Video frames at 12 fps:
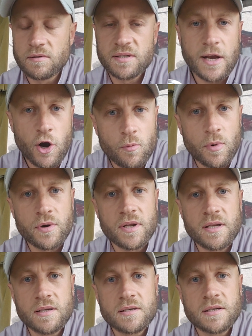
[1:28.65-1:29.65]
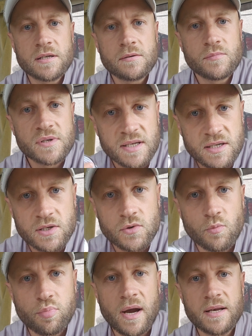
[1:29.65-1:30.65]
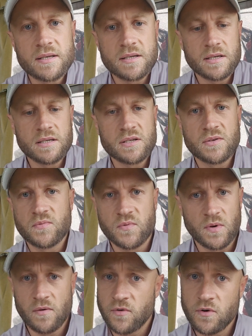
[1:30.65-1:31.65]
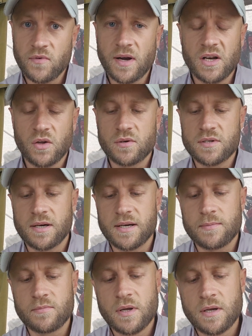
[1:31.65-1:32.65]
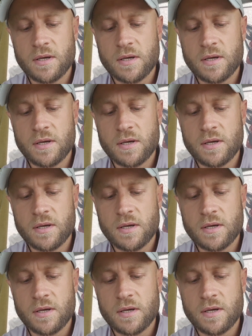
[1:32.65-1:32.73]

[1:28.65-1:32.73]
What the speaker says: ceremonies and medicinal practices for a very long time.